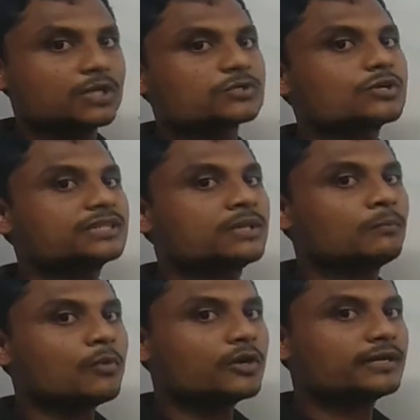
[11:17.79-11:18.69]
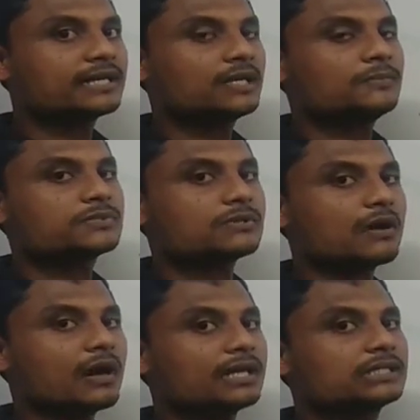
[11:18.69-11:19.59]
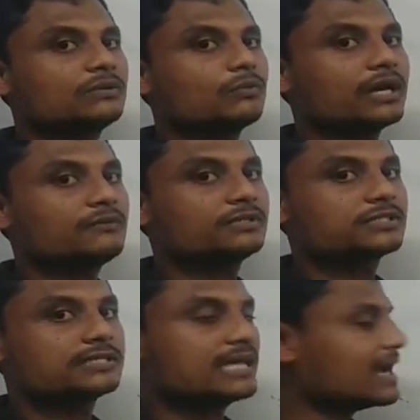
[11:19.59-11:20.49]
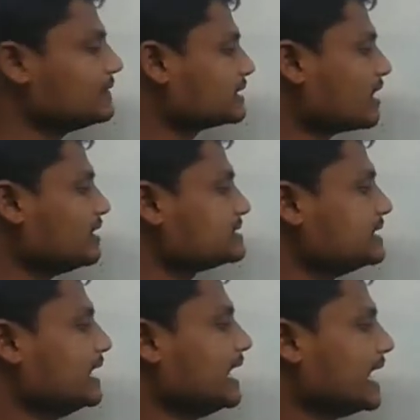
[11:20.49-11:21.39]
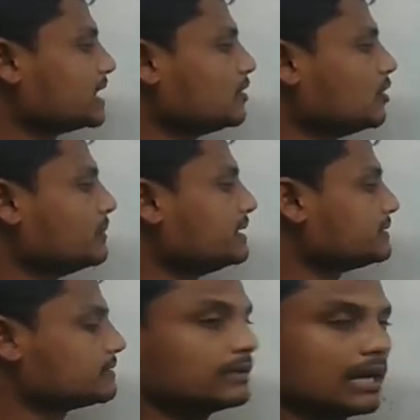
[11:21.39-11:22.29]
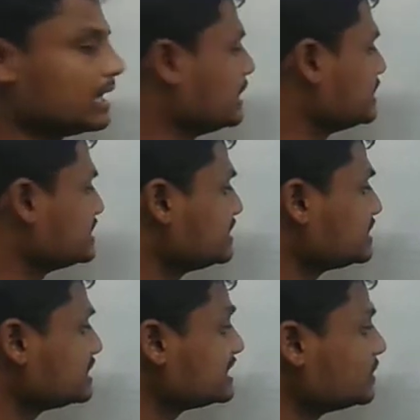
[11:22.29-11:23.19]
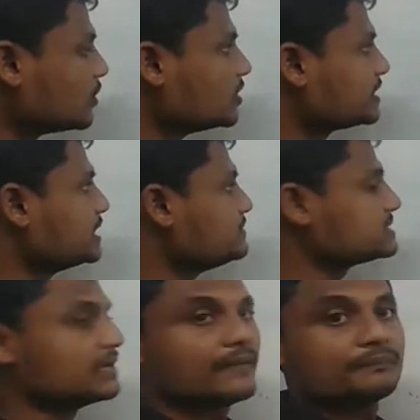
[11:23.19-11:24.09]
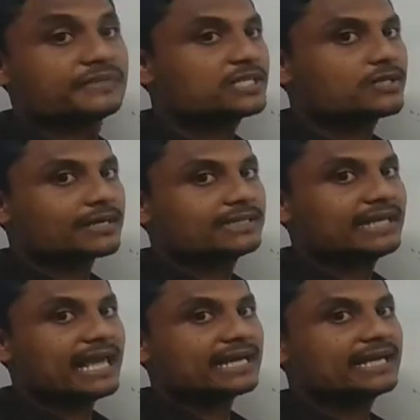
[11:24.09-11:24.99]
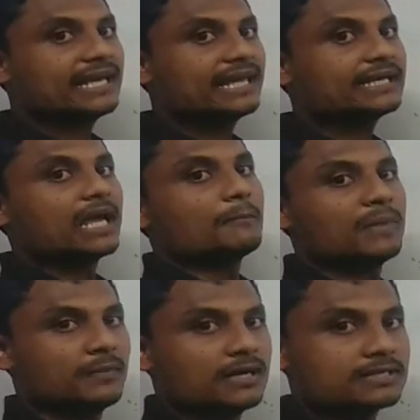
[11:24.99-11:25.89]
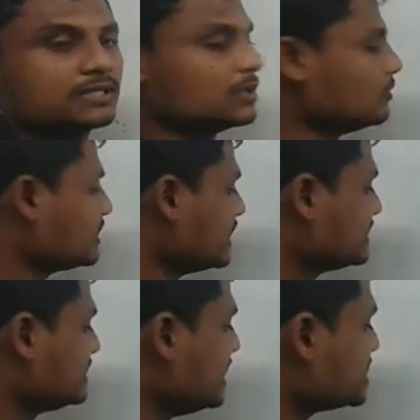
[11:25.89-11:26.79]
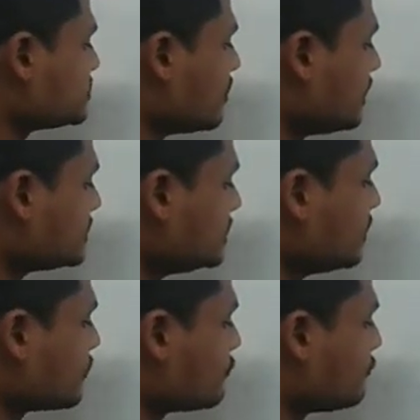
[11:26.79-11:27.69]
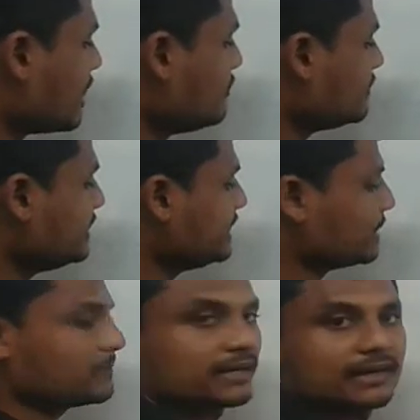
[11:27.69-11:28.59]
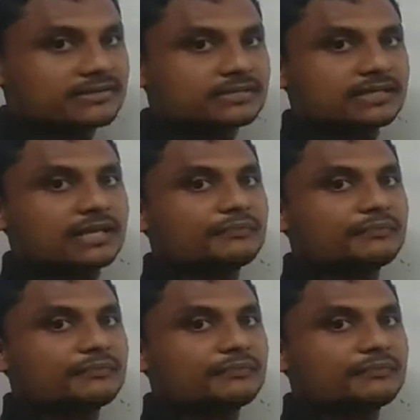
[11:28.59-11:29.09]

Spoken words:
So the monotremes are the one which is having called as agglomerate. The monotremes, these are the egg laying mammals. Okay, these are the 5 in number, guys.